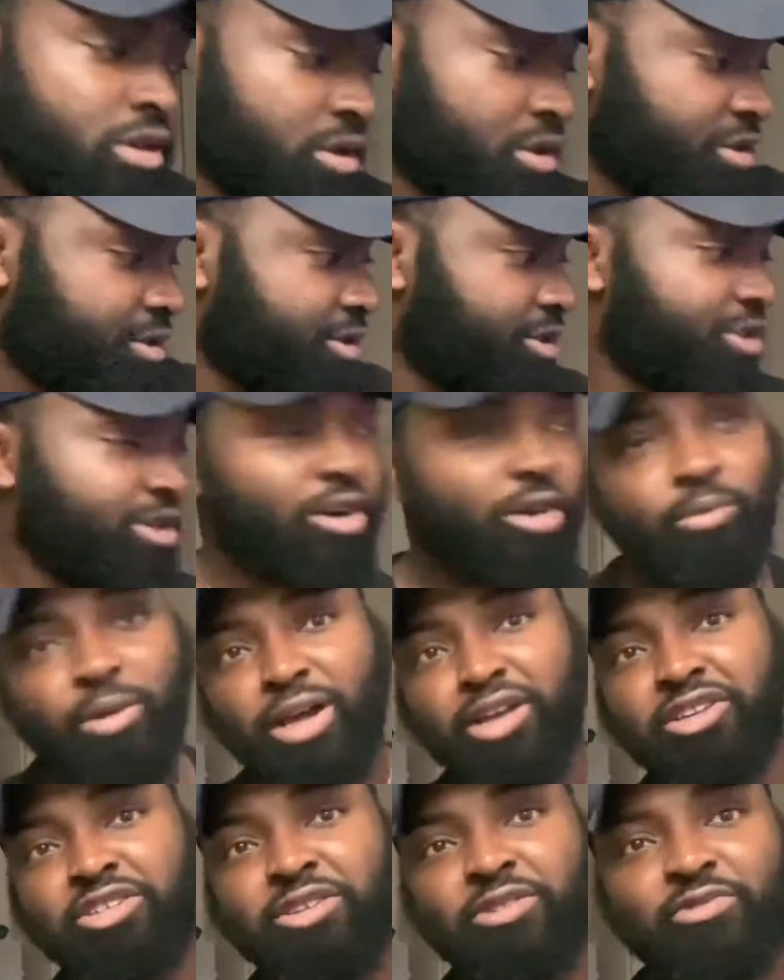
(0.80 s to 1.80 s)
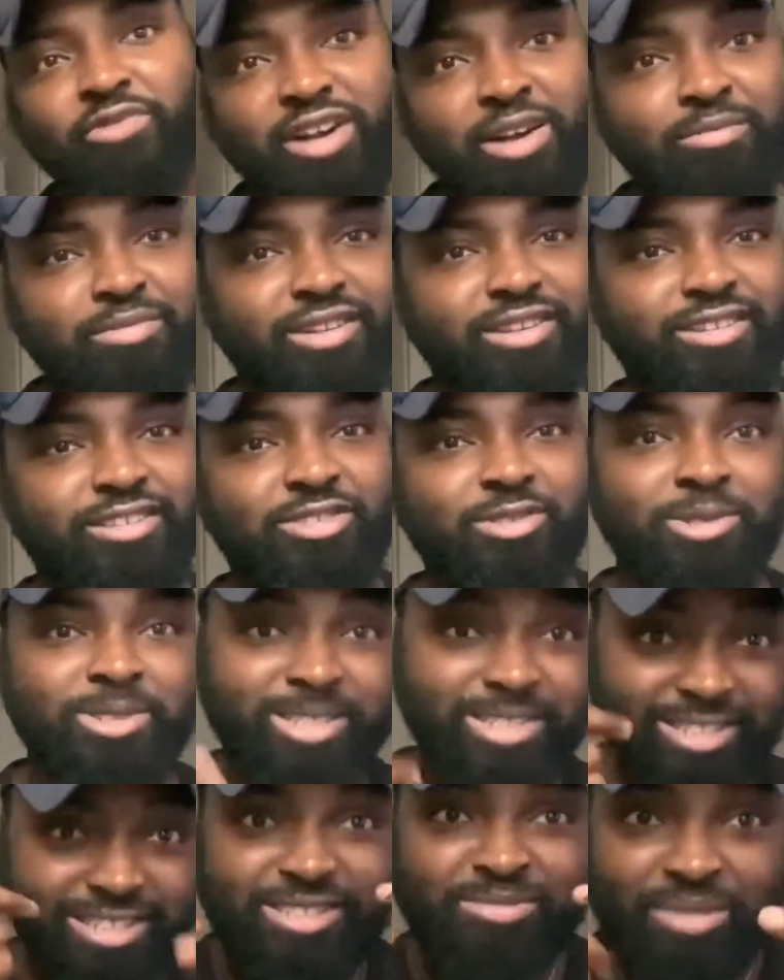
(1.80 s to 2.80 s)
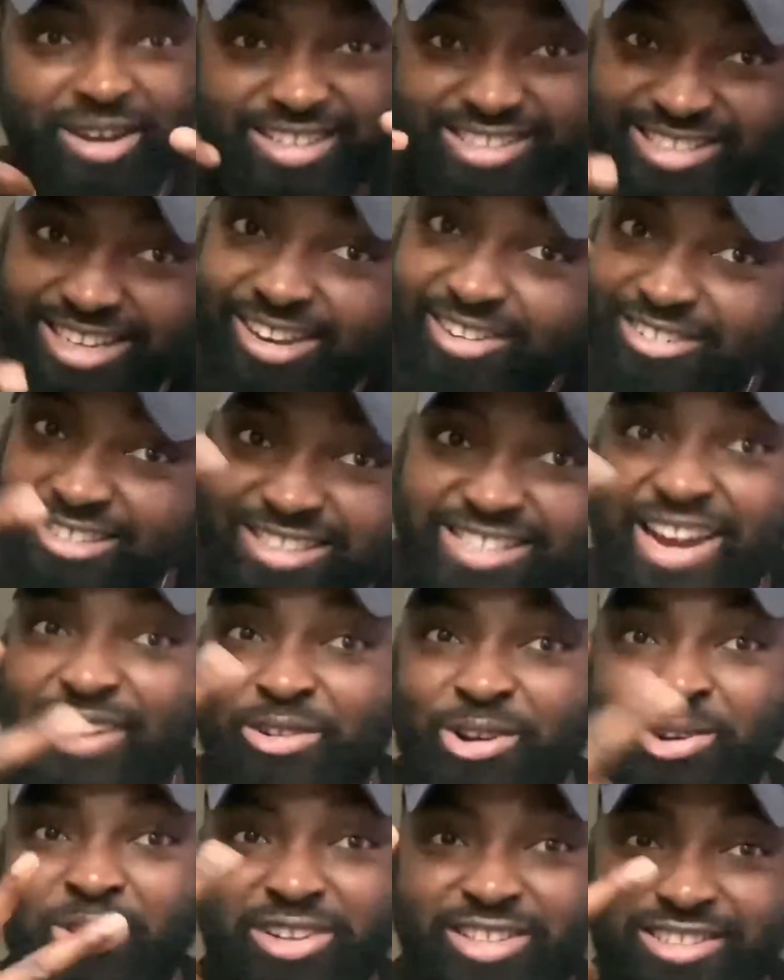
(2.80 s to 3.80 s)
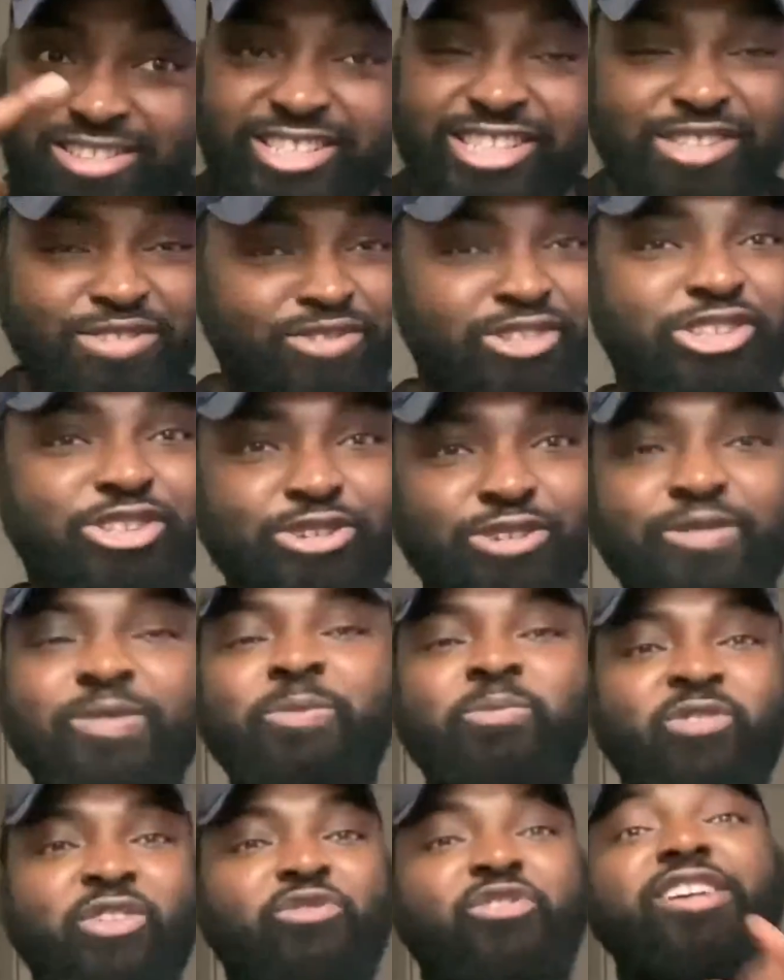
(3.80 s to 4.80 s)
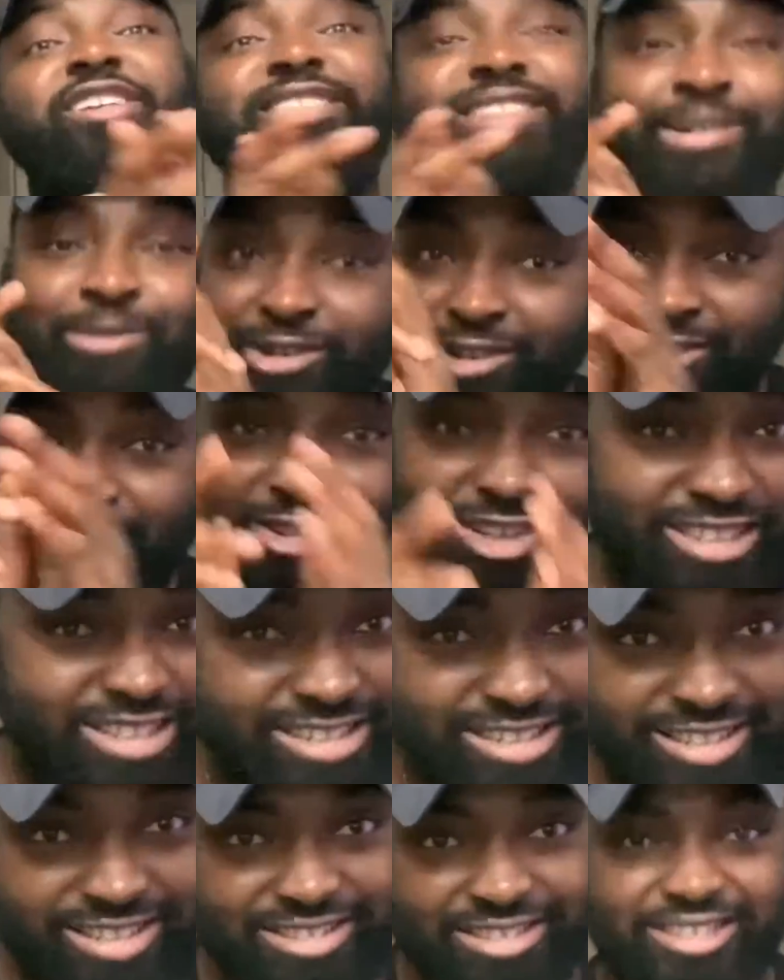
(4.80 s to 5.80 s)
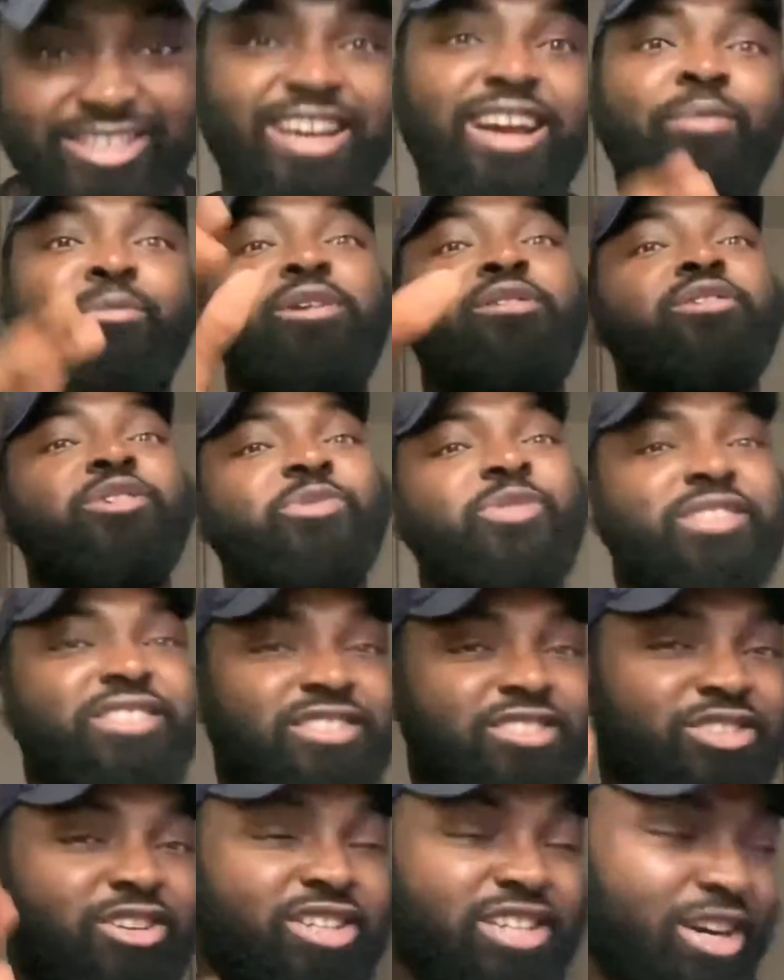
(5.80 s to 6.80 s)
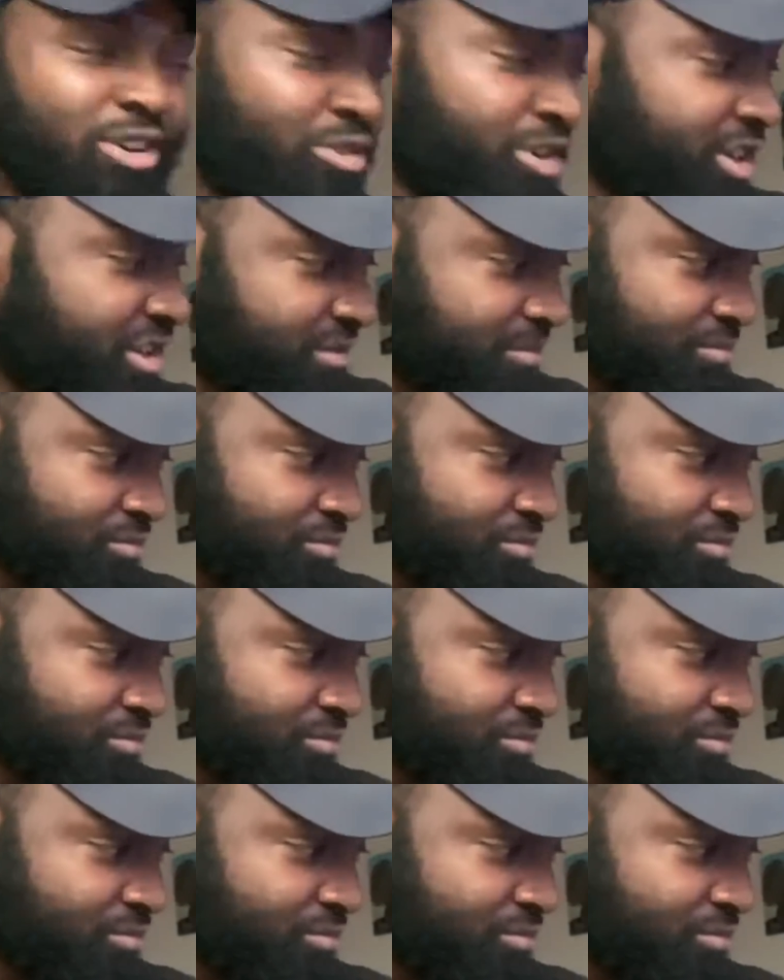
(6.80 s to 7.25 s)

Yo, my YouTube family. So this is my second time recording this video. First time I recorded it, the camera was facing the other way.